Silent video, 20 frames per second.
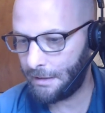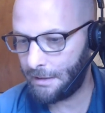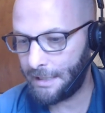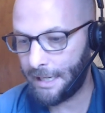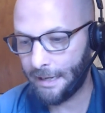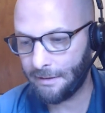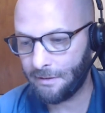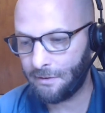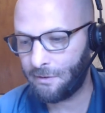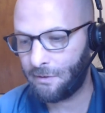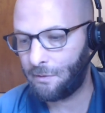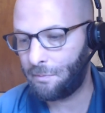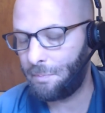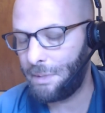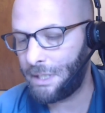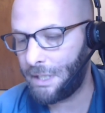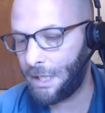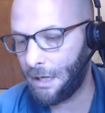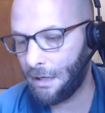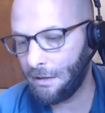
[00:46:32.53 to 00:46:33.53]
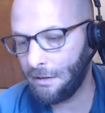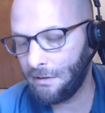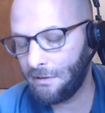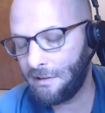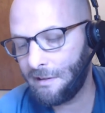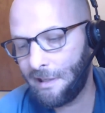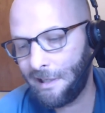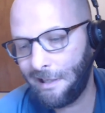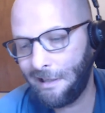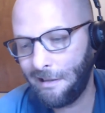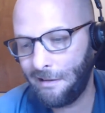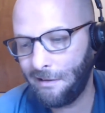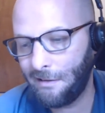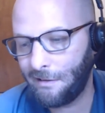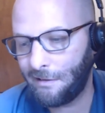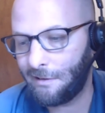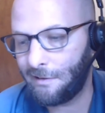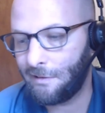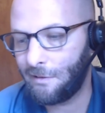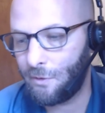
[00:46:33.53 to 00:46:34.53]
Yes, because it
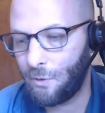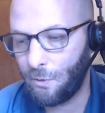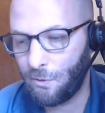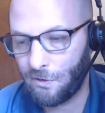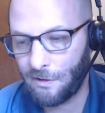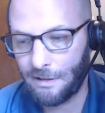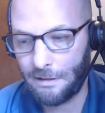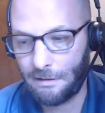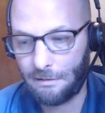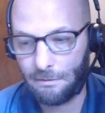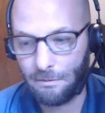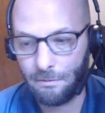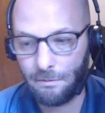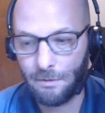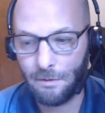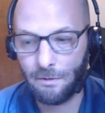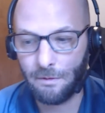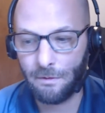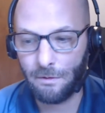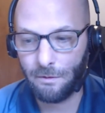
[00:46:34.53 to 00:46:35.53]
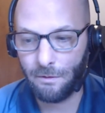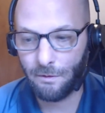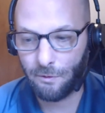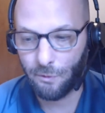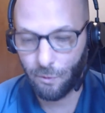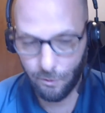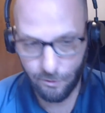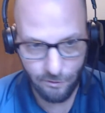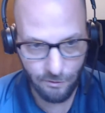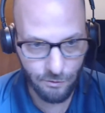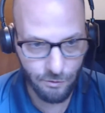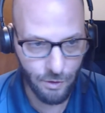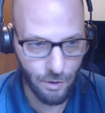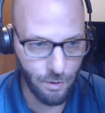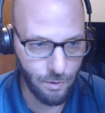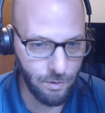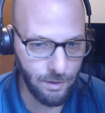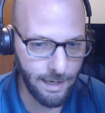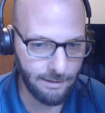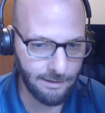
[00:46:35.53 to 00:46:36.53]
is using source
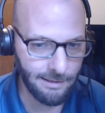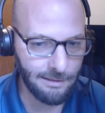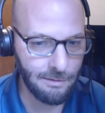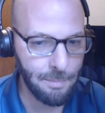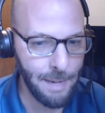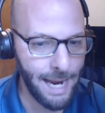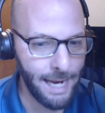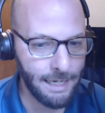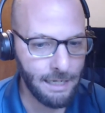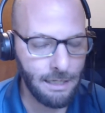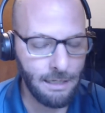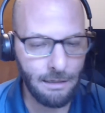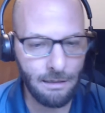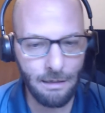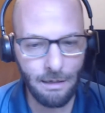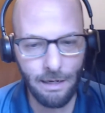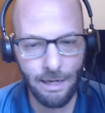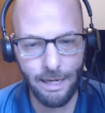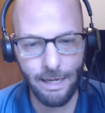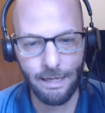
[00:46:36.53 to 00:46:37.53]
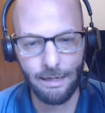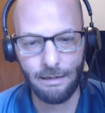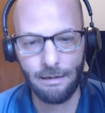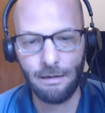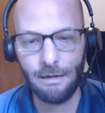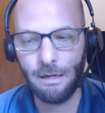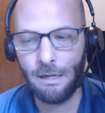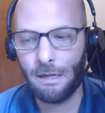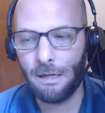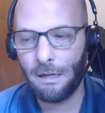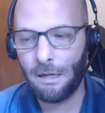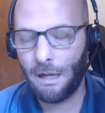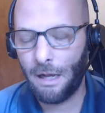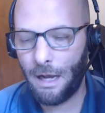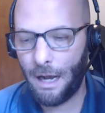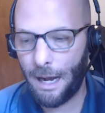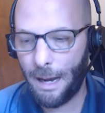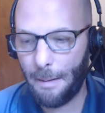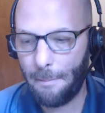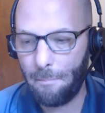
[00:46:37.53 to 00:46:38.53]
control as its backing and
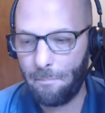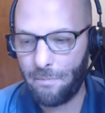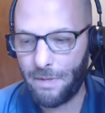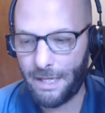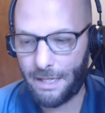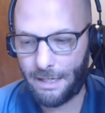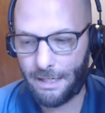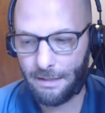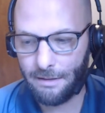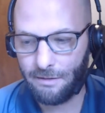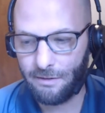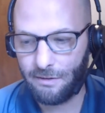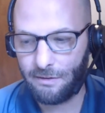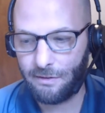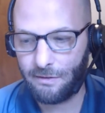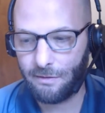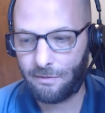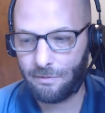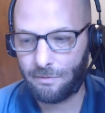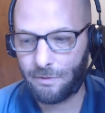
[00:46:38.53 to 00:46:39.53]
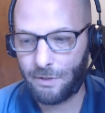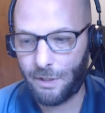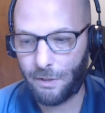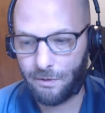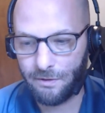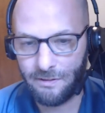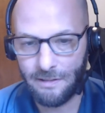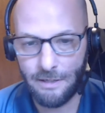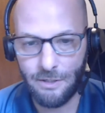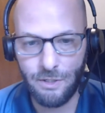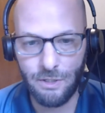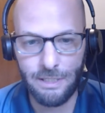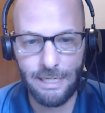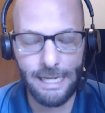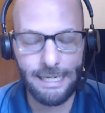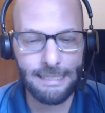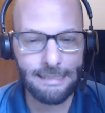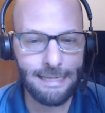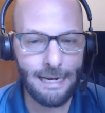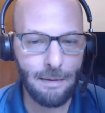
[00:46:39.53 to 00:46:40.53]
um, it is you know essentially
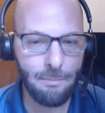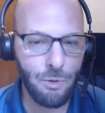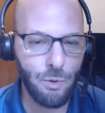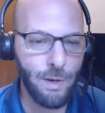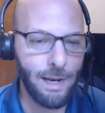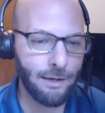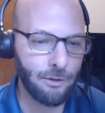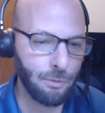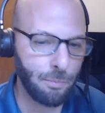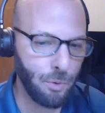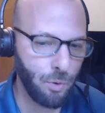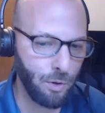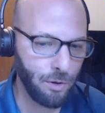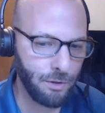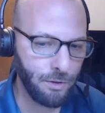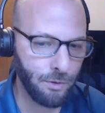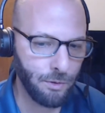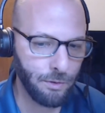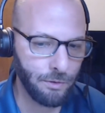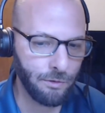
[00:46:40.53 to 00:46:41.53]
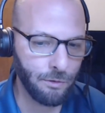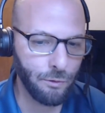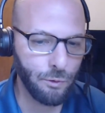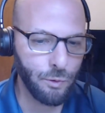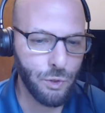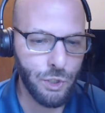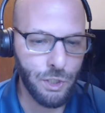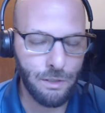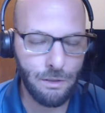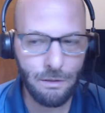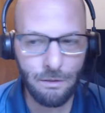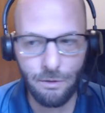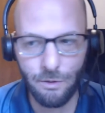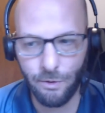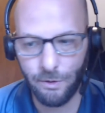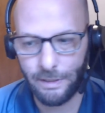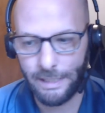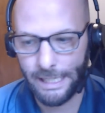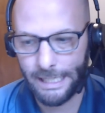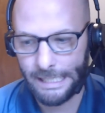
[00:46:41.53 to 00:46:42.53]
anytime you export your solution
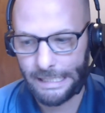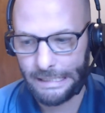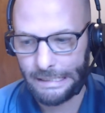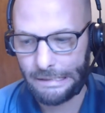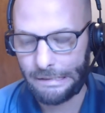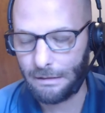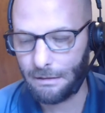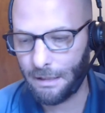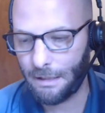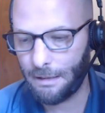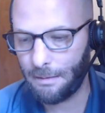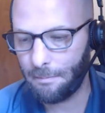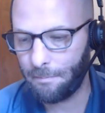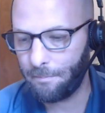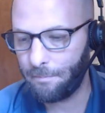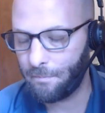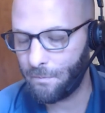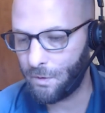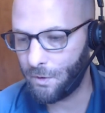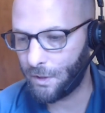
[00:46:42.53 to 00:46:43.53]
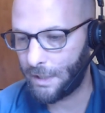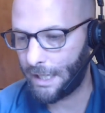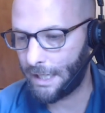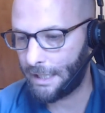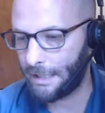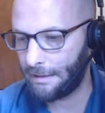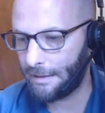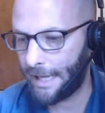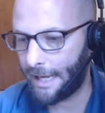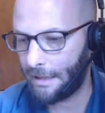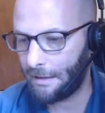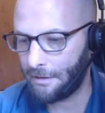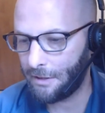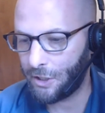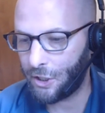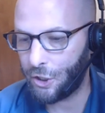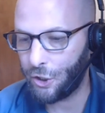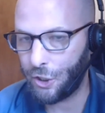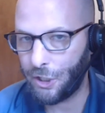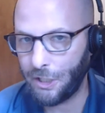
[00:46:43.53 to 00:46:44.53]
you're getting um, you're getting that the
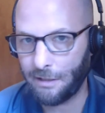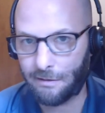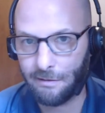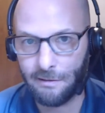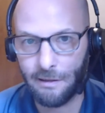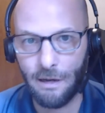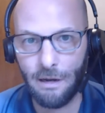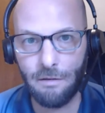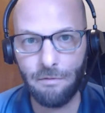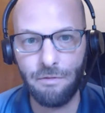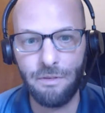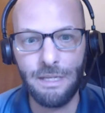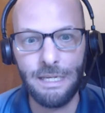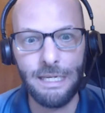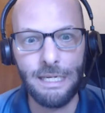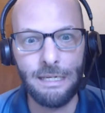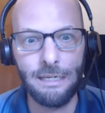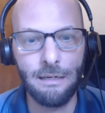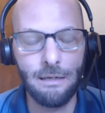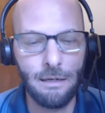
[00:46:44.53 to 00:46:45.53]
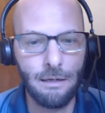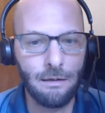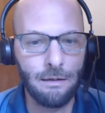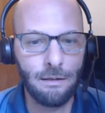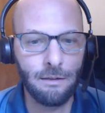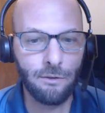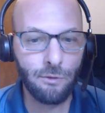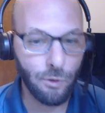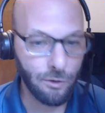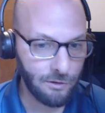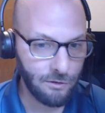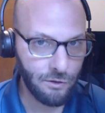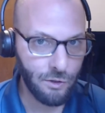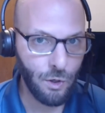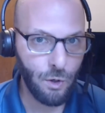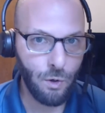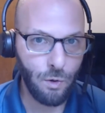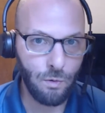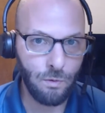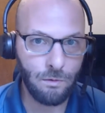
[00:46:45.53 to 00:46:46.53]
goodness of the source
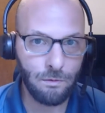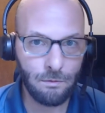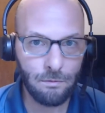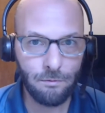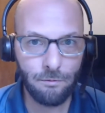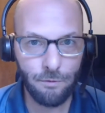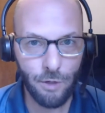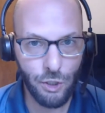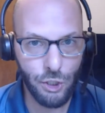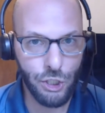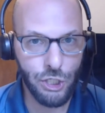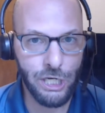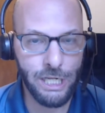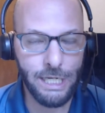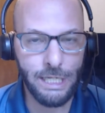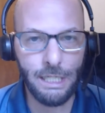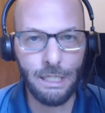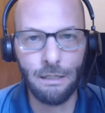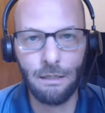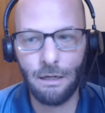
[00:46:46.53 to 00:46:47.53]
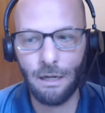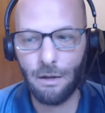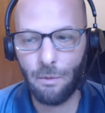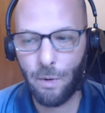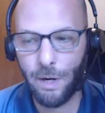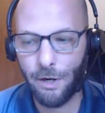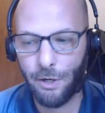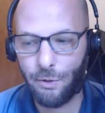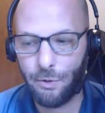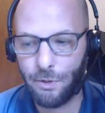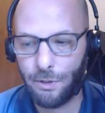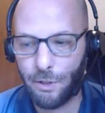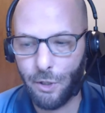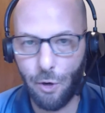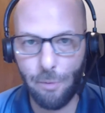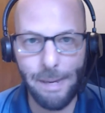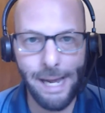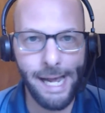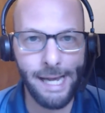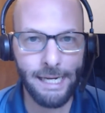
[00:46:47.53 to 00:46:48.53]
control versioning where you can
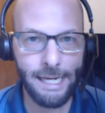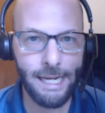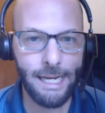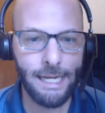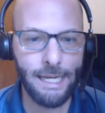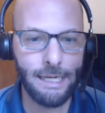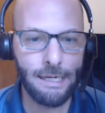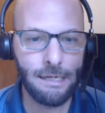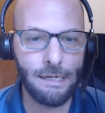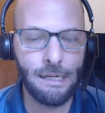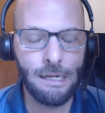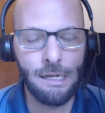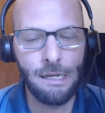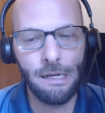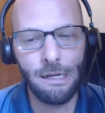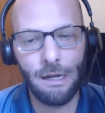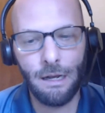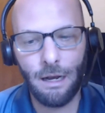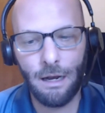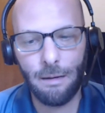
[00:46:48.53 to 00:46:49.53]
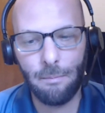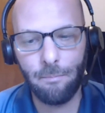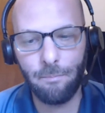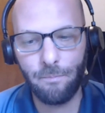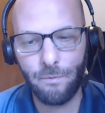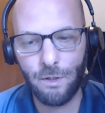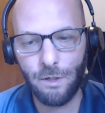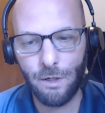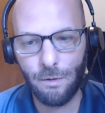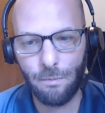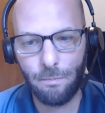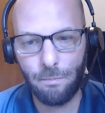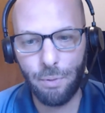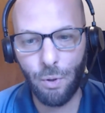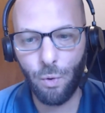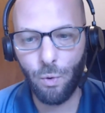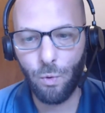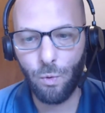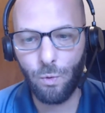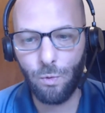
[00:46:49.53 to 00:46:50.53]
go back and um, you know
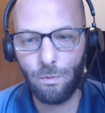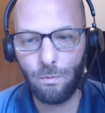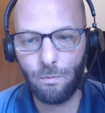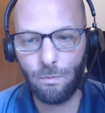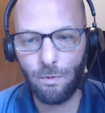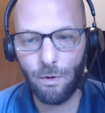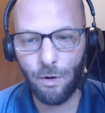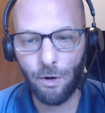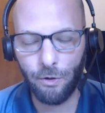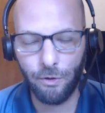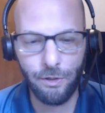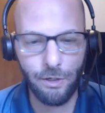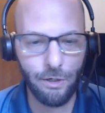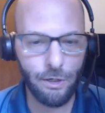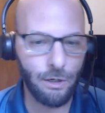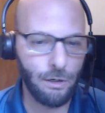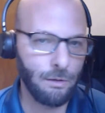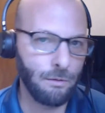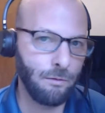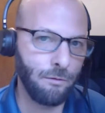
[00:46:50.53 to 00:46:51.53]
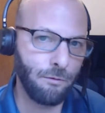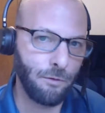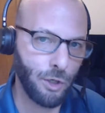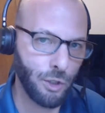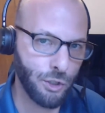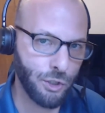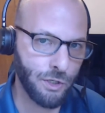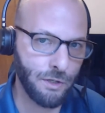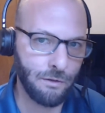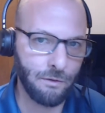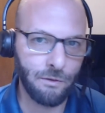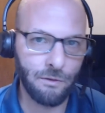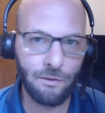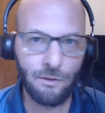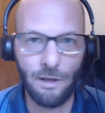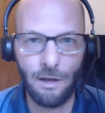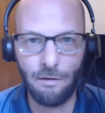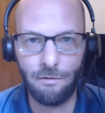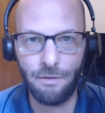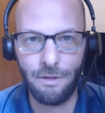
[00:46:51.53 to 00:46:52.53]
pull earlier versions
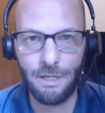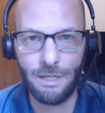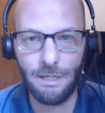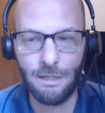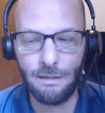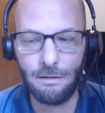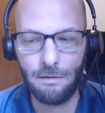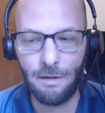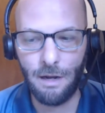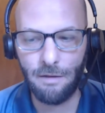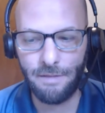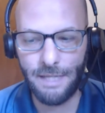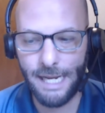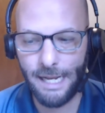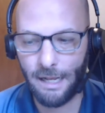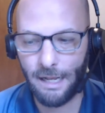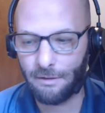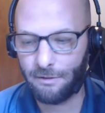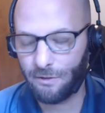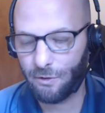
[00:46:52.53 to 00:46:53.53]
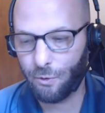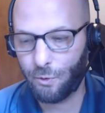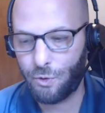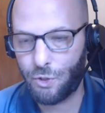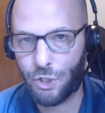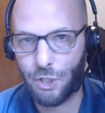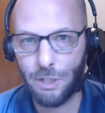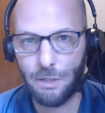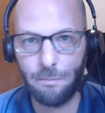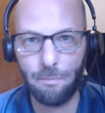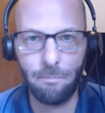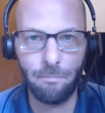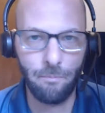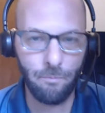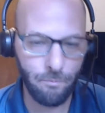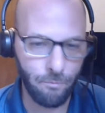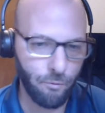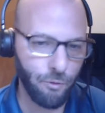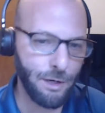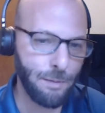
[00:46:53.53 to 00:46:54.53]
of the of the uh, solution
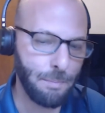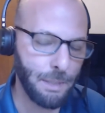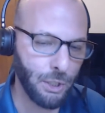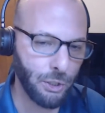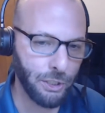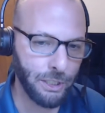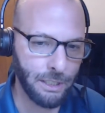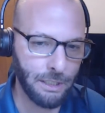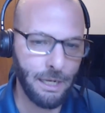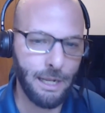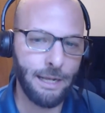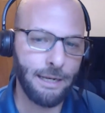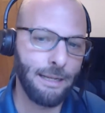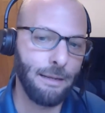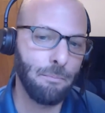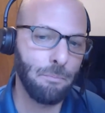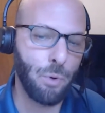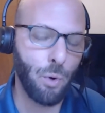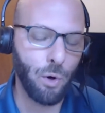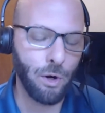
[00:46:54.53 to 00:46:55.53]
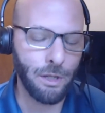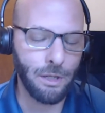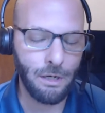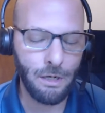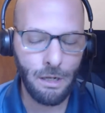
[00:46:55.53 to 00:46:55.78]
rebuild it and import it